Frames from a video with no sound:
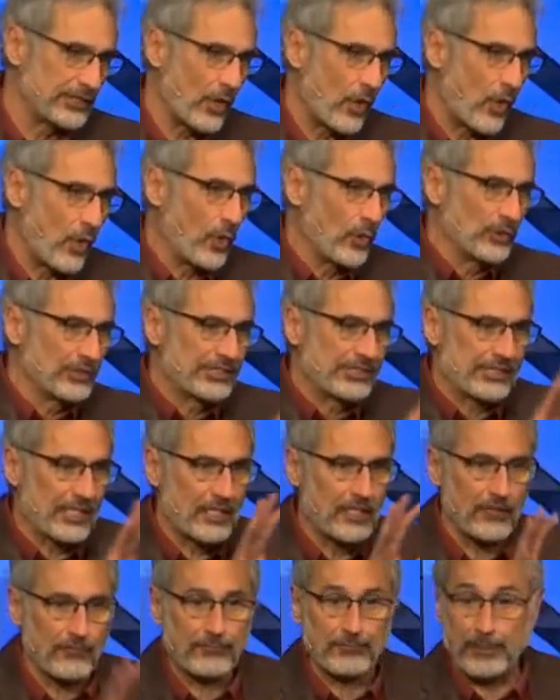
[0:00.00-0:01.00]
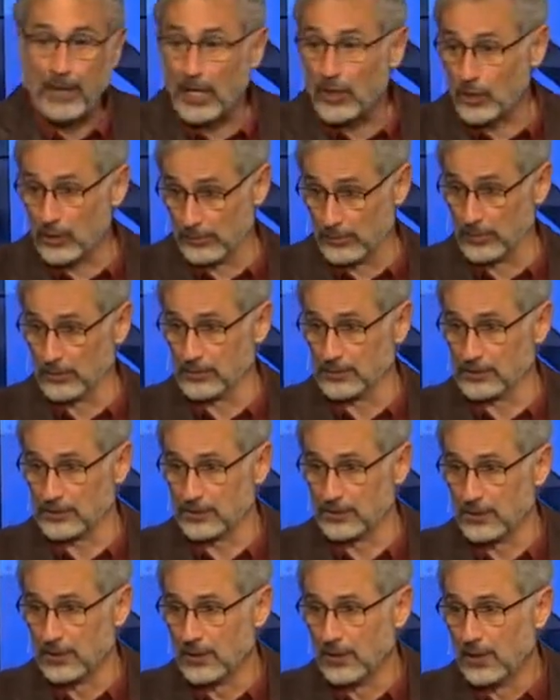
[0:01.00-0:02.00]
is a whole set of
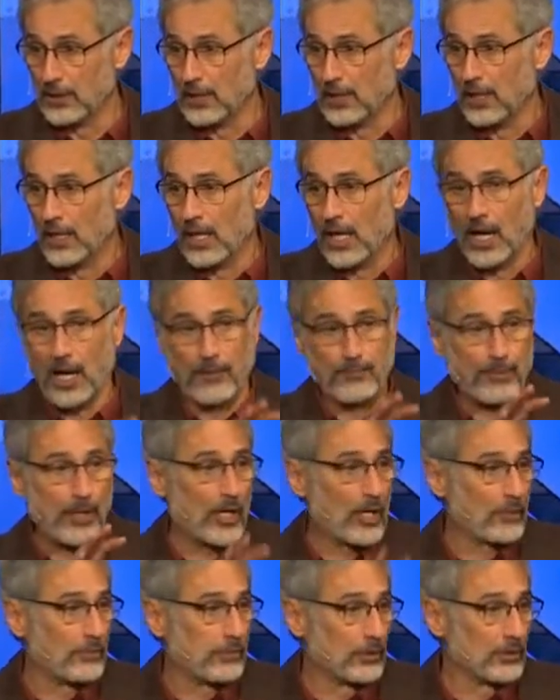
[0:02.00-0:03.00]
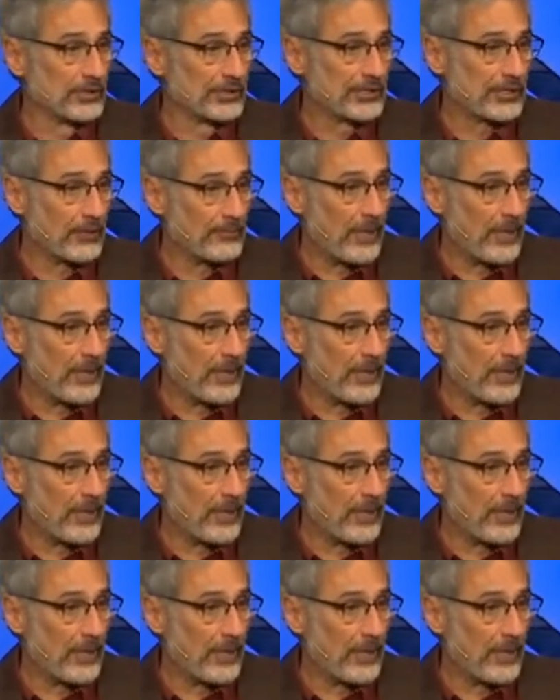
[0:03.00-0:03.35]
parables. Uh, parables